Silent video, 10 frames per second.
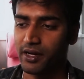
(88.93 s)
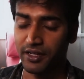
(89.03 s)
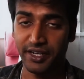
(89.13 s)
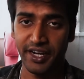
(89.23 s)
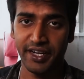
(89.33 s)

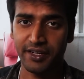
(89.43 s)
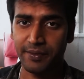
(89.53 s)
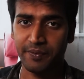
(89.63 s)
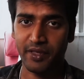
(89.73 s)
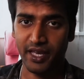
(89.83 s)
or uh, the
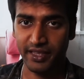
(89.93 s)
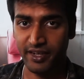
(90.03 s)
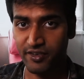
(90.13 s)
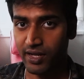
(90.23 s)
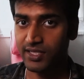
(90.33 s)
data,
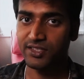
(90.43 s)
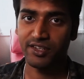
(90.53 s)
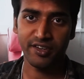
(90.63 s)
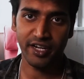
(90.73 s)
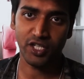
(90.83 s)
and then runs
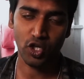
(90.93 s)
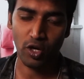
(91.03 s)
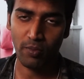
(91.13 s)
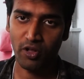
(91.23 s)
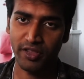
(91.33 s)
the training
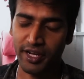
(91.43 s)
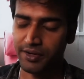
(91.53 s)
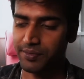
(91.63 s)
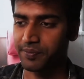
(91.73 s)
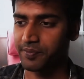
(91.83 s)
job on
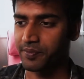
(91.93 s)
that.